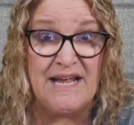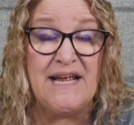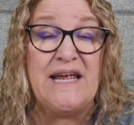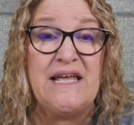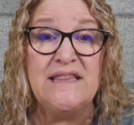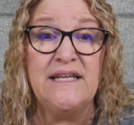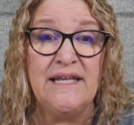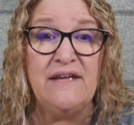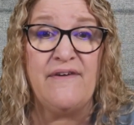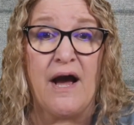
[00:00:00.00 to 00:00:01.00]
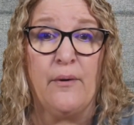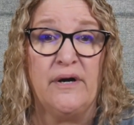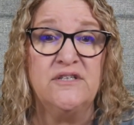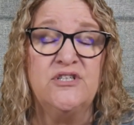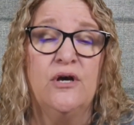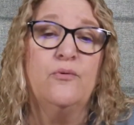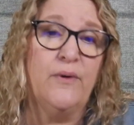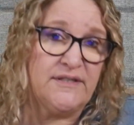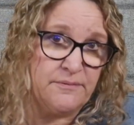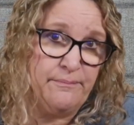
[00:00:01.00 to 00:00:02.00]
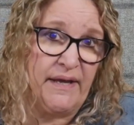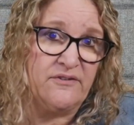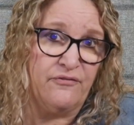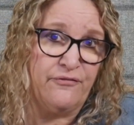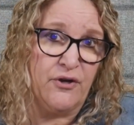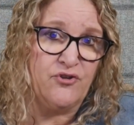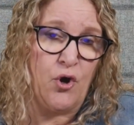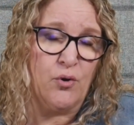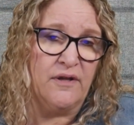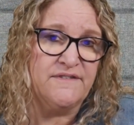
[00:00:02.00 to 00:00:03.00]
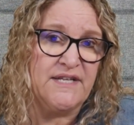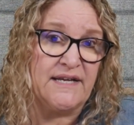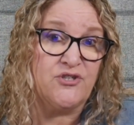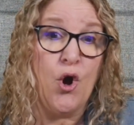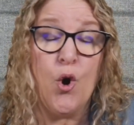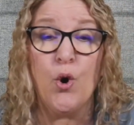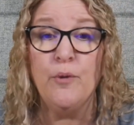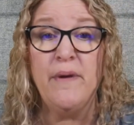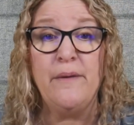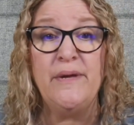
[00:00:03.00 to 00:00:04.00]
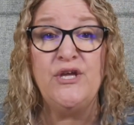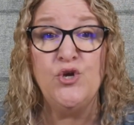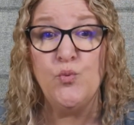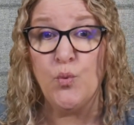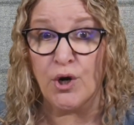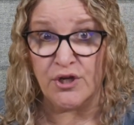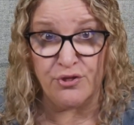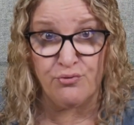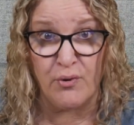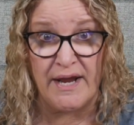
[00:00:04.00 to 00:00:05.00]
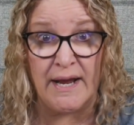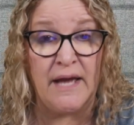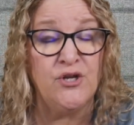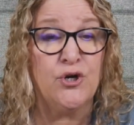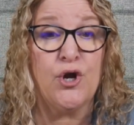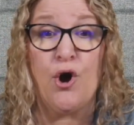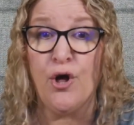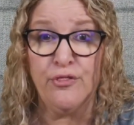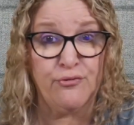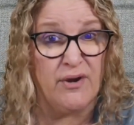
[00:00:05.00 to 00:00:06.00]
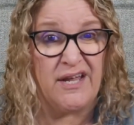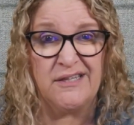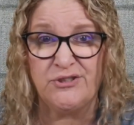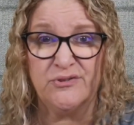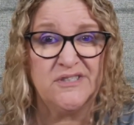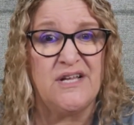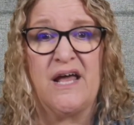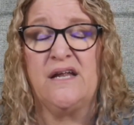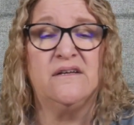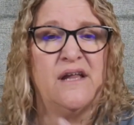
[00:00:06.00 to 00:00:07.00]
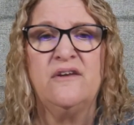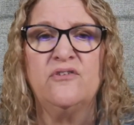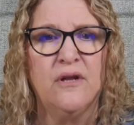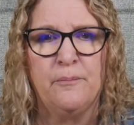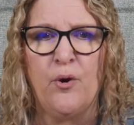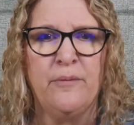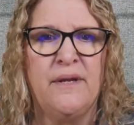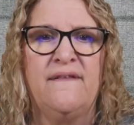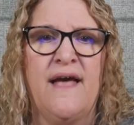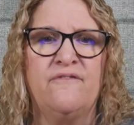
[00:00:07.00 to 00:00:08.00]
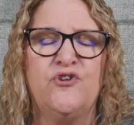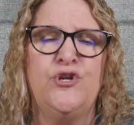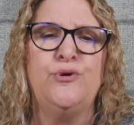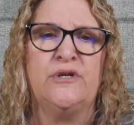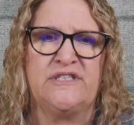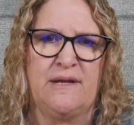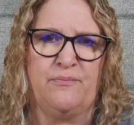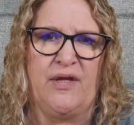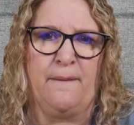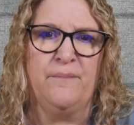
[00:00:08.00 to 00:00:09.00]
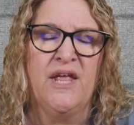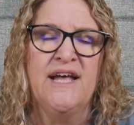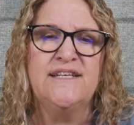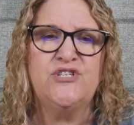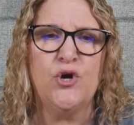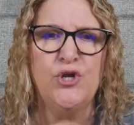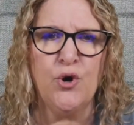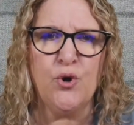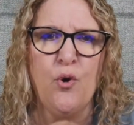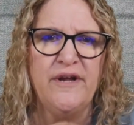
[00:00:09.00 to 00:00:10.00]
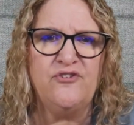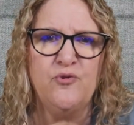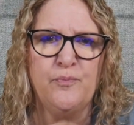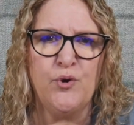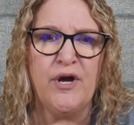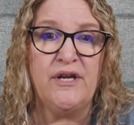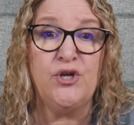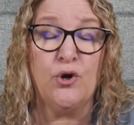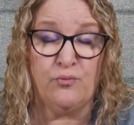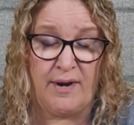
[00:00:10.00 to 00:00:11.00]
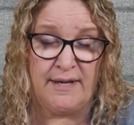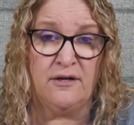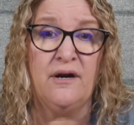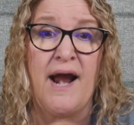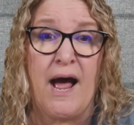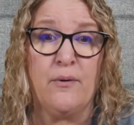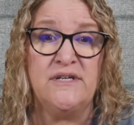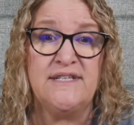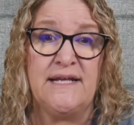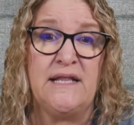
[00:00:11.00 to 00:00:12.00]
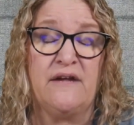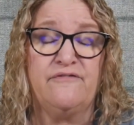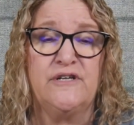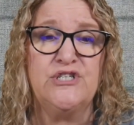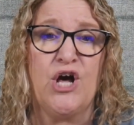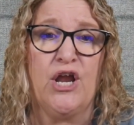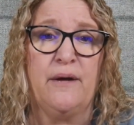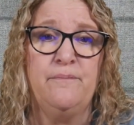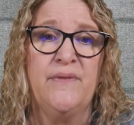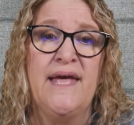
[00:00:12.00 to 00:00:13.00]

in the leave hours, which makes it for a total of 6. Or maybe you worked 3 and you're gone 3 because you just had a dental appointment in the afternoon or something. So you're going to put your regular hours in that first column.